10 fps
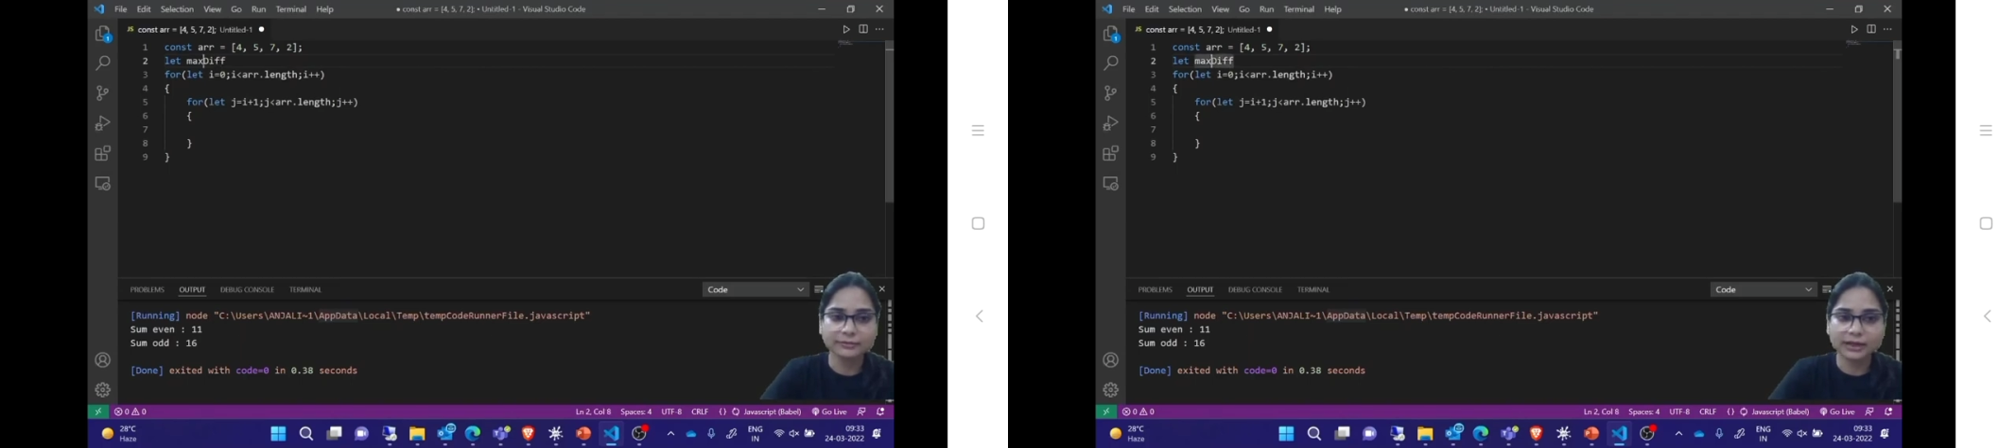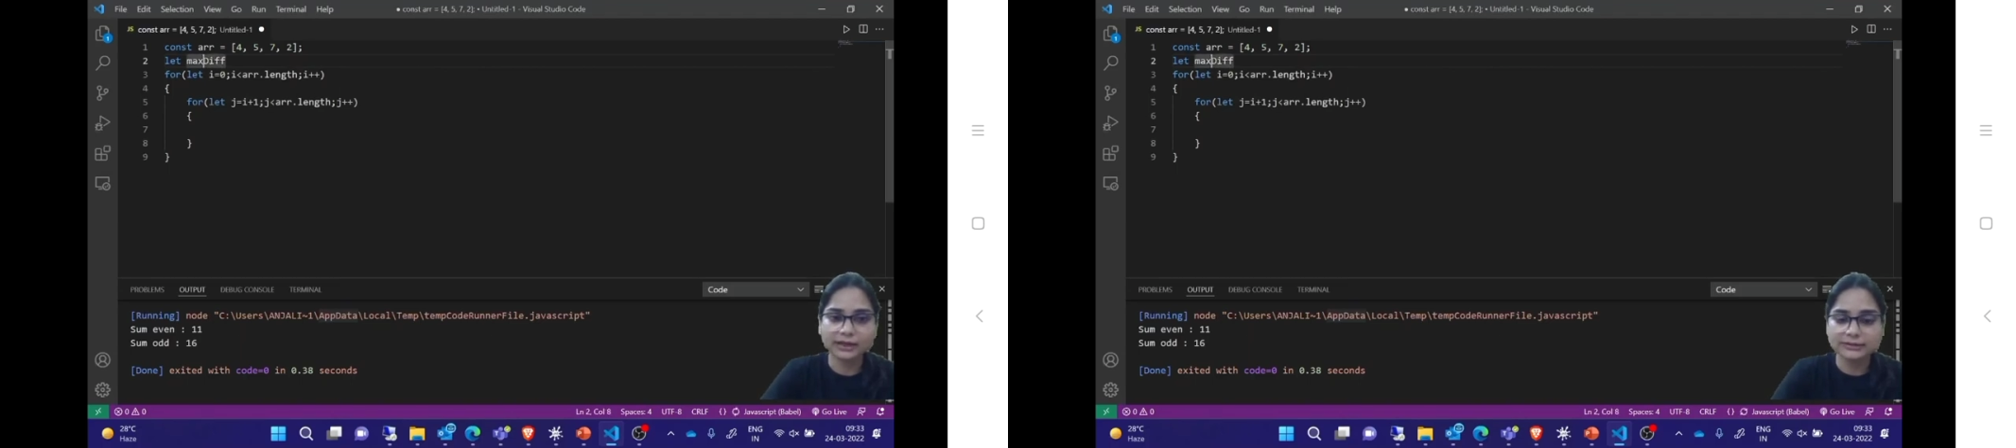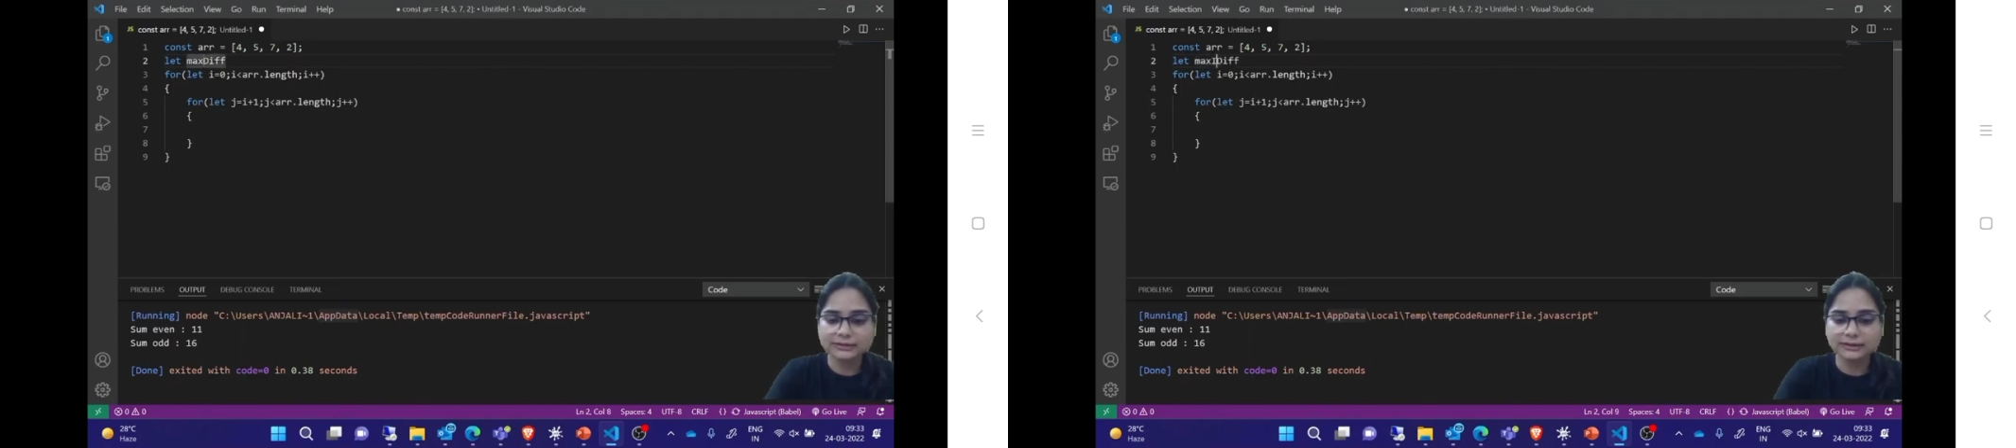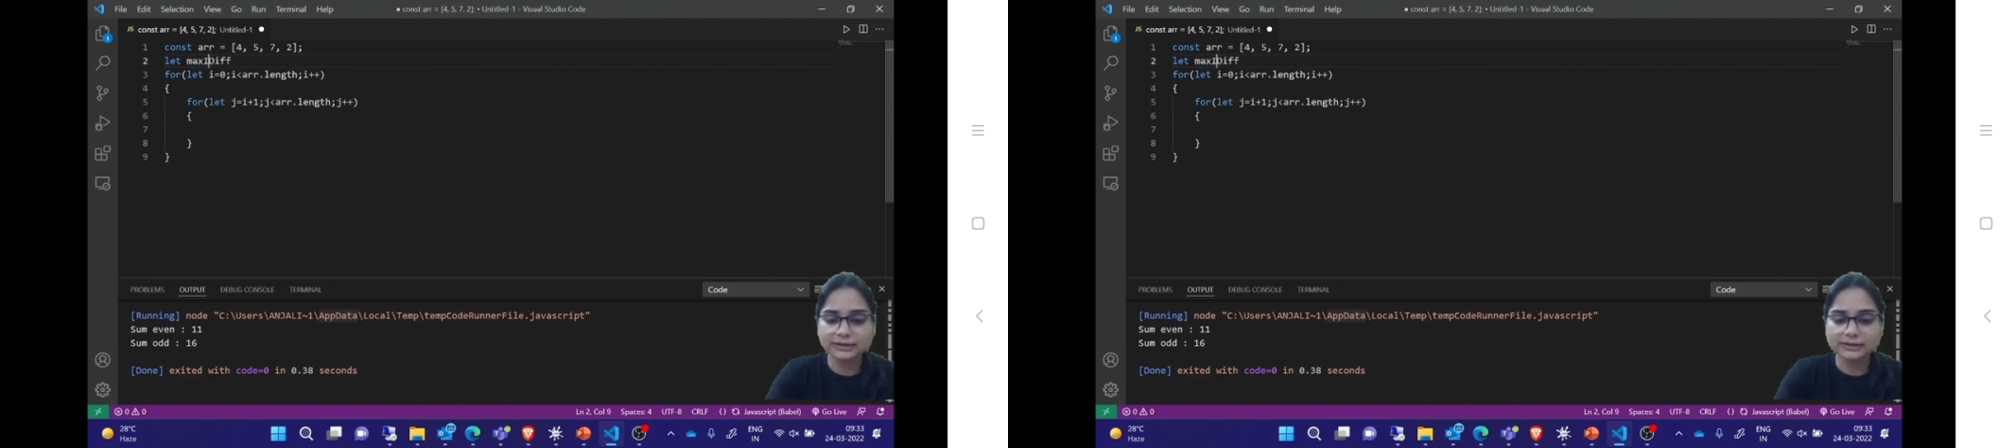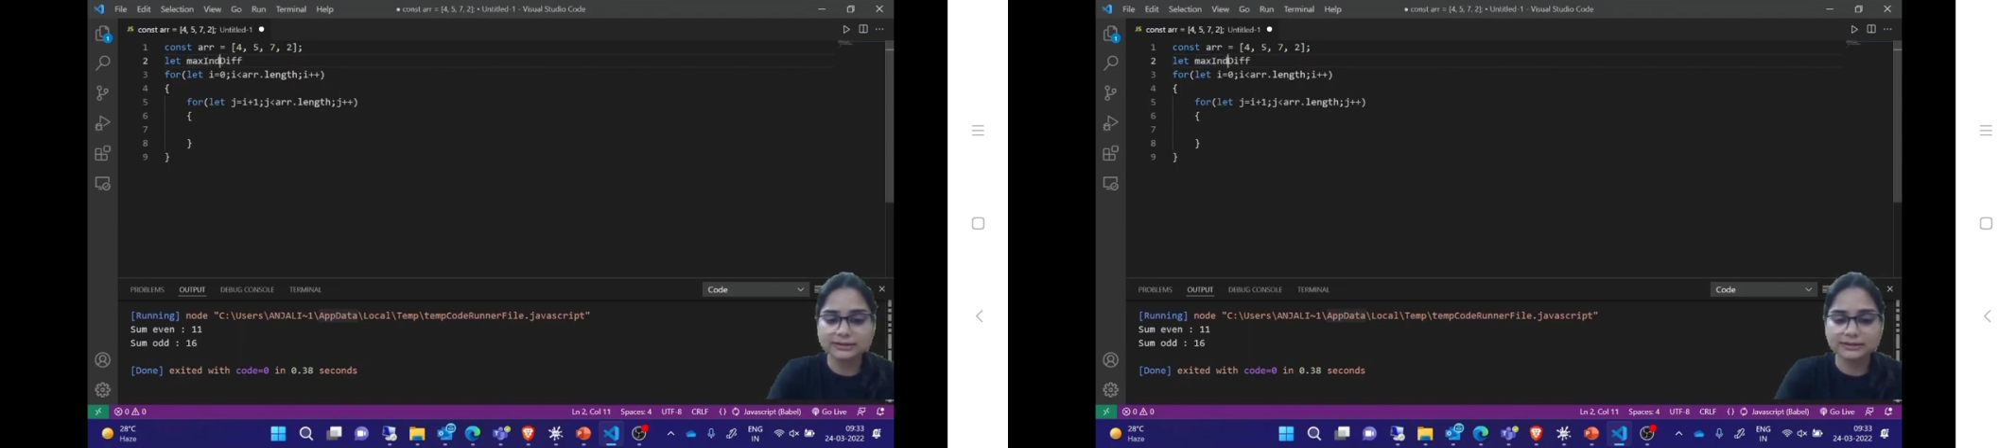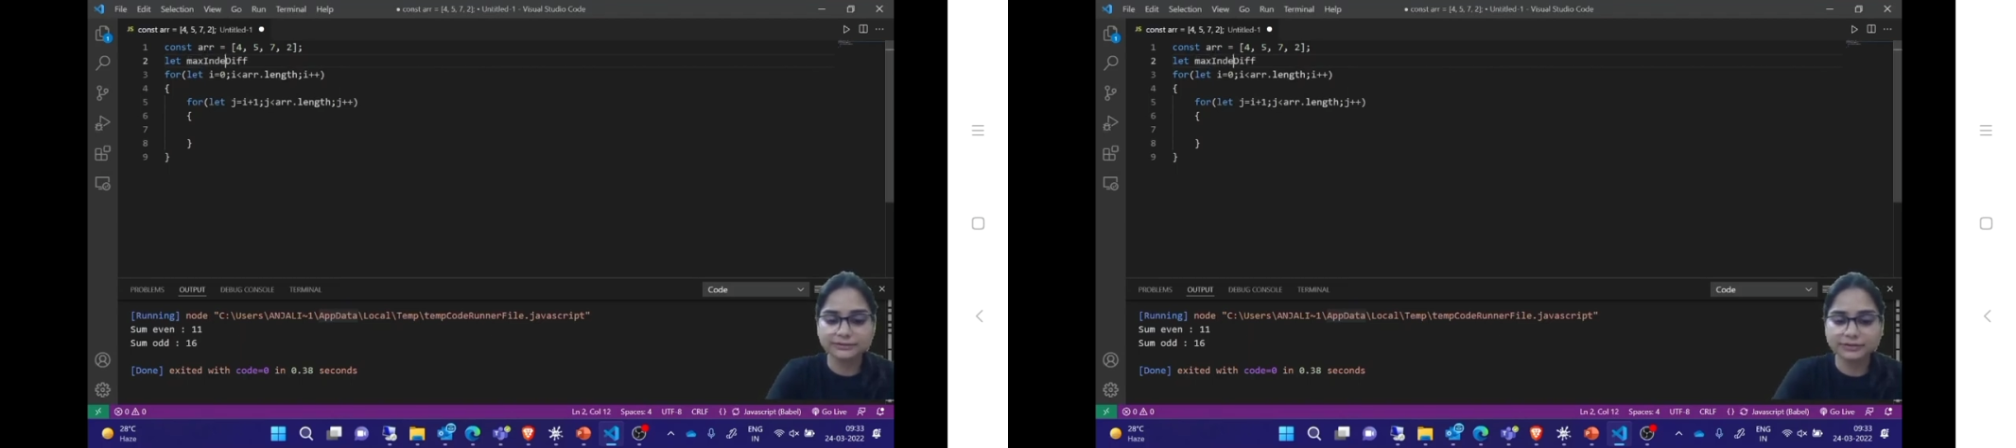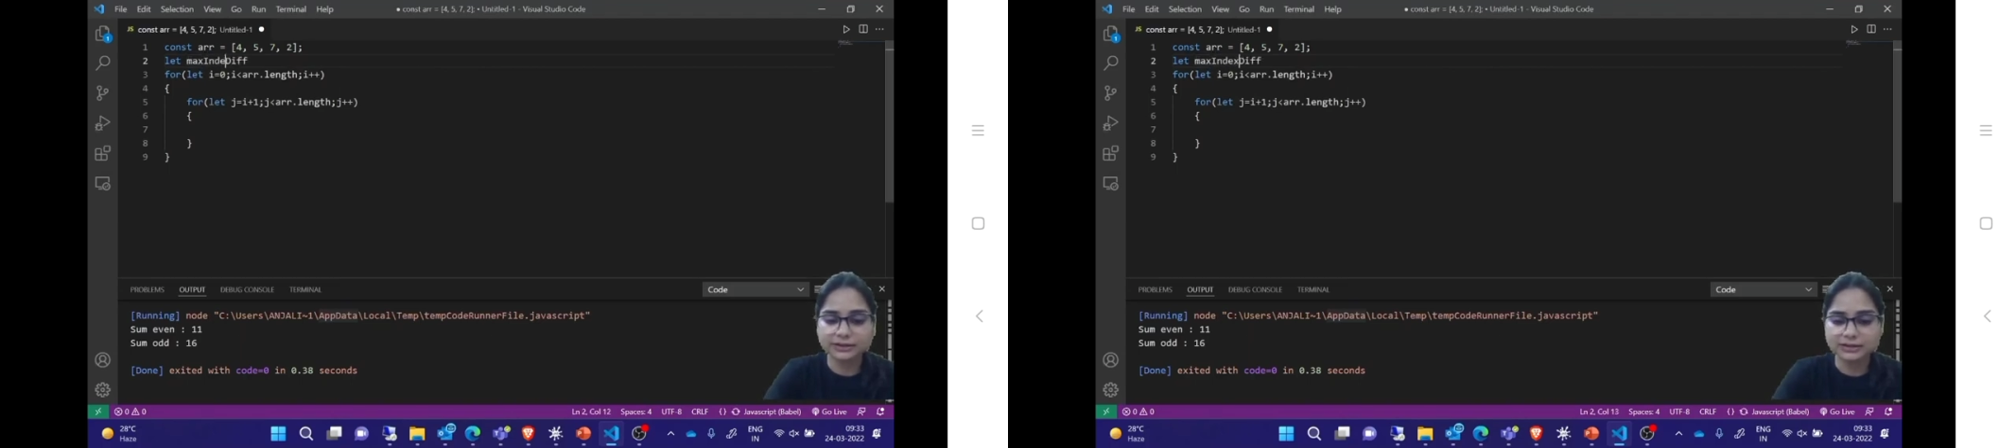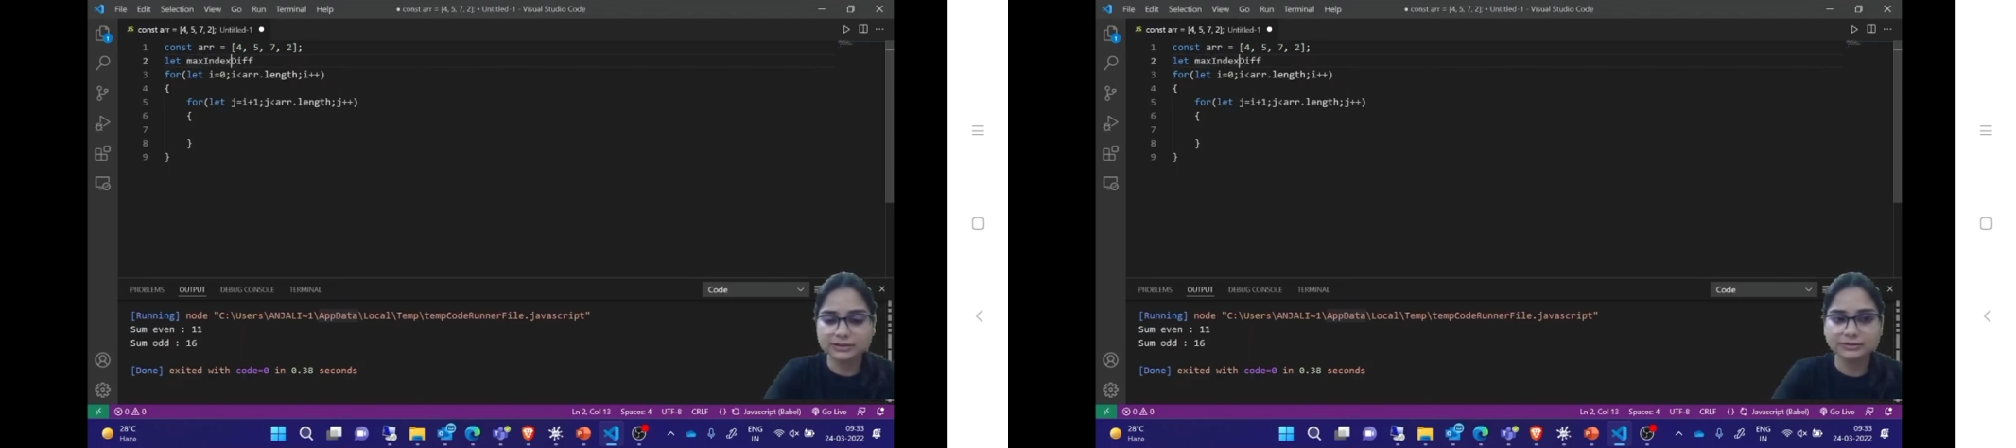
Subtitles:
max index difference,